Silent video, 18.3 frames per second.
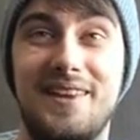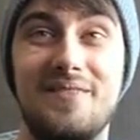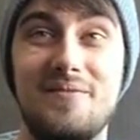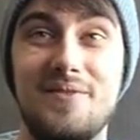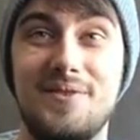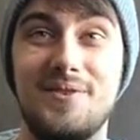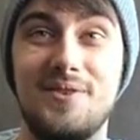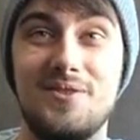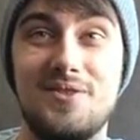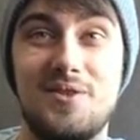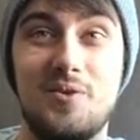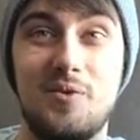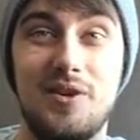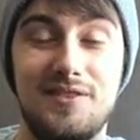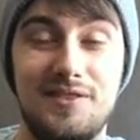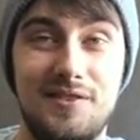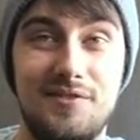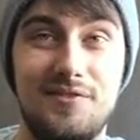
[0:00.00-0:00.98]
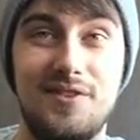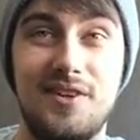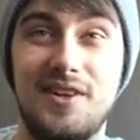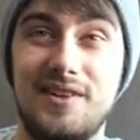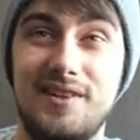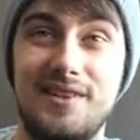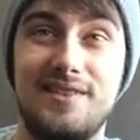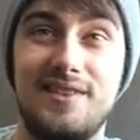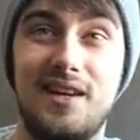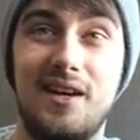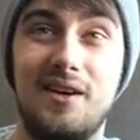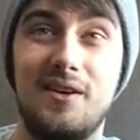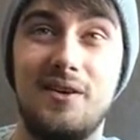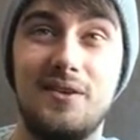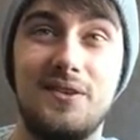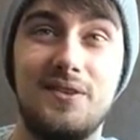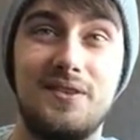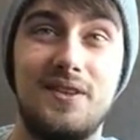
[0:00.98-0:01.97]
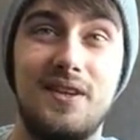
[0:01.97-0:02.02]
and we saw Gwen Stefani's
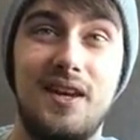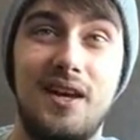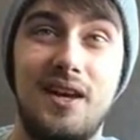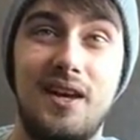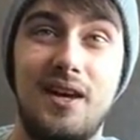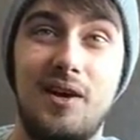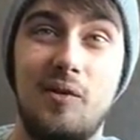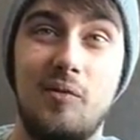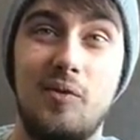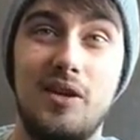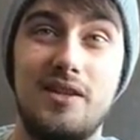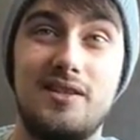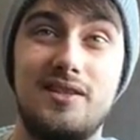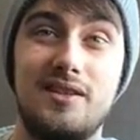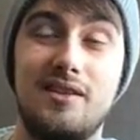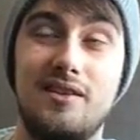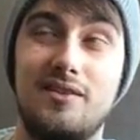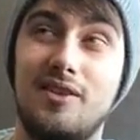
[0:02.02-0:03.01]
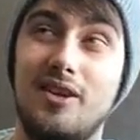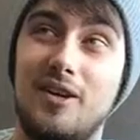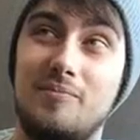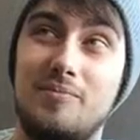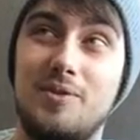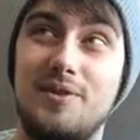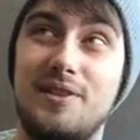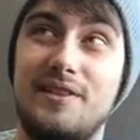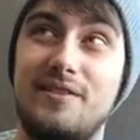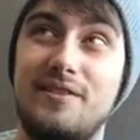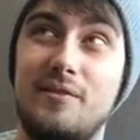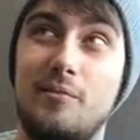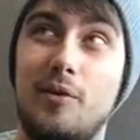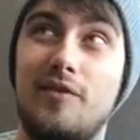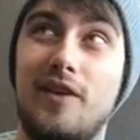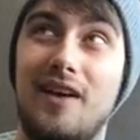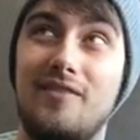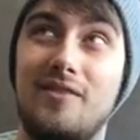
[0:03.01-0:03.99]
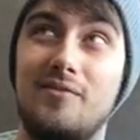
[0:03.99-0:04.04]
house, which at the time she was living
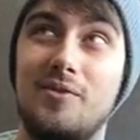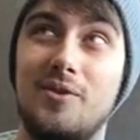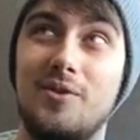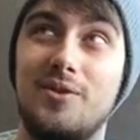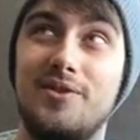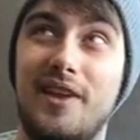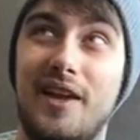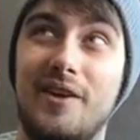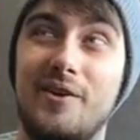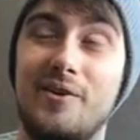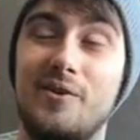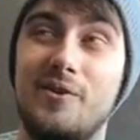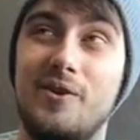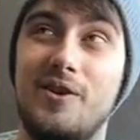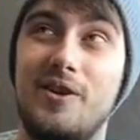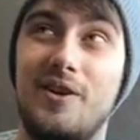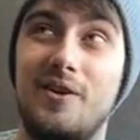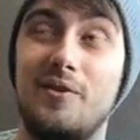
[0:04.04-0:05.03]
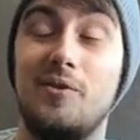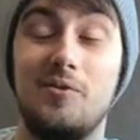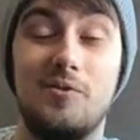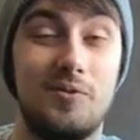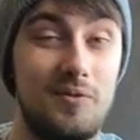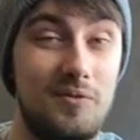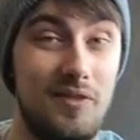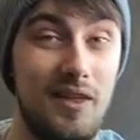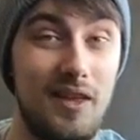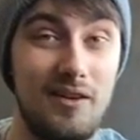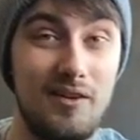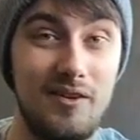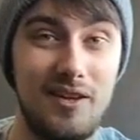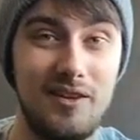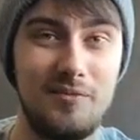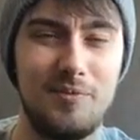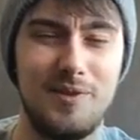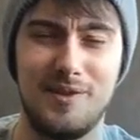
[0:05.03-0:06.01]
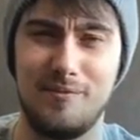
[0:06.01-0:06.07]
with Gavin Rossdale, who was then her
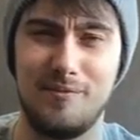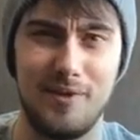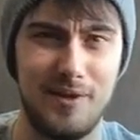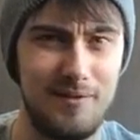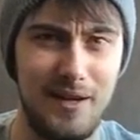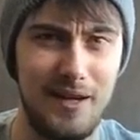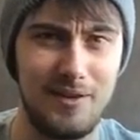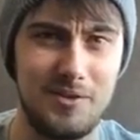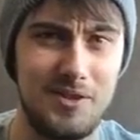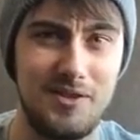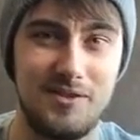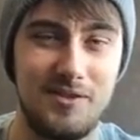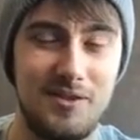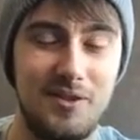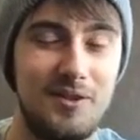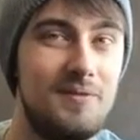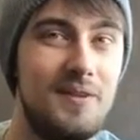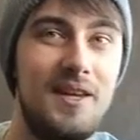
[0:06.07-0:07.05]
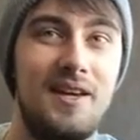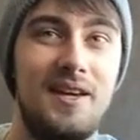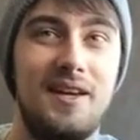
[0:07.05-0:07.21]
husband, but now she's not,